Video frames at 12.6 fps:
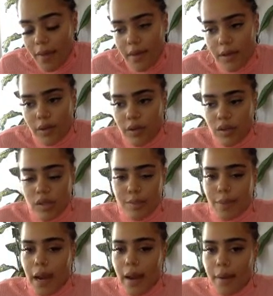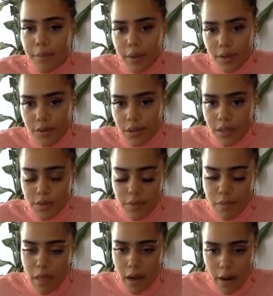and then you can just buy MP3s
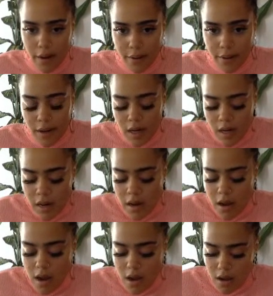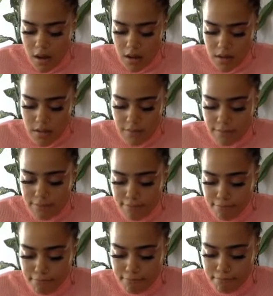from there.
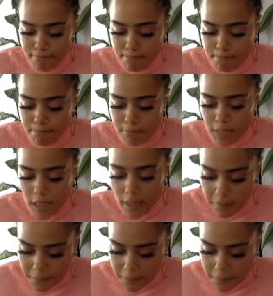But yeah.